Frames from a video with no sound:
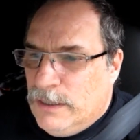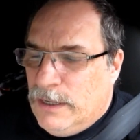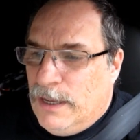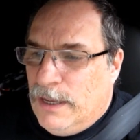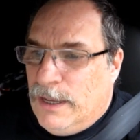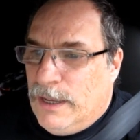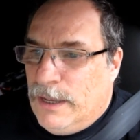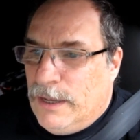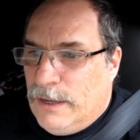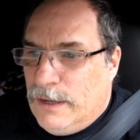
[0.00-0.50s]

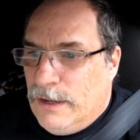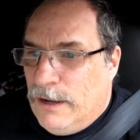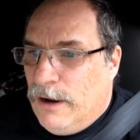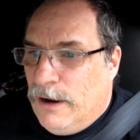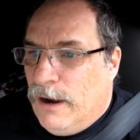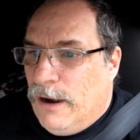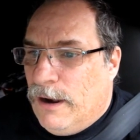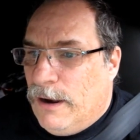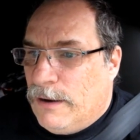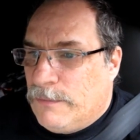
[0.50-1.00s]
uh,
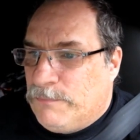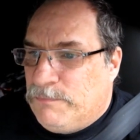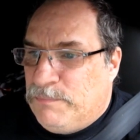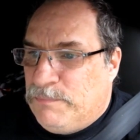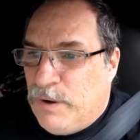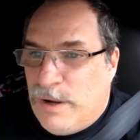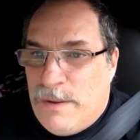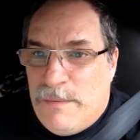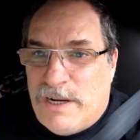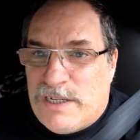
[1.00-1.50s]

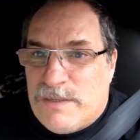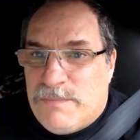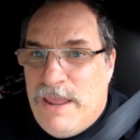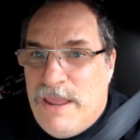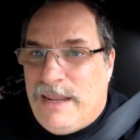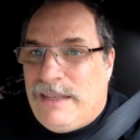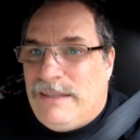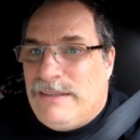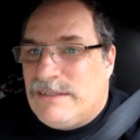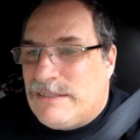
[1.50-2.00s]
are pretty much
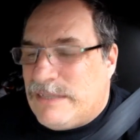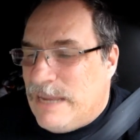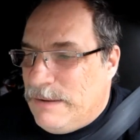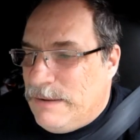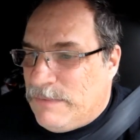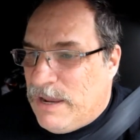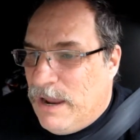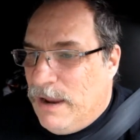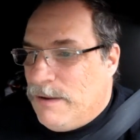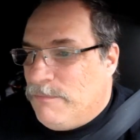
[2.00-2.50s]
making the
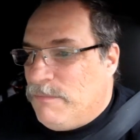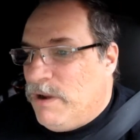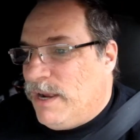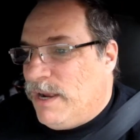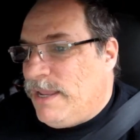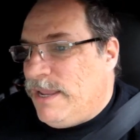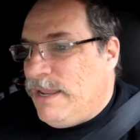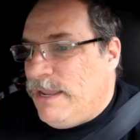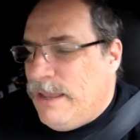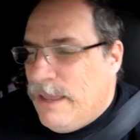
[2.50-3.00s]
same kind of
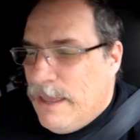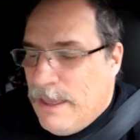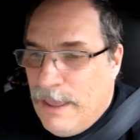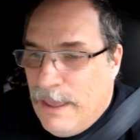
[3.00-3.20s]
money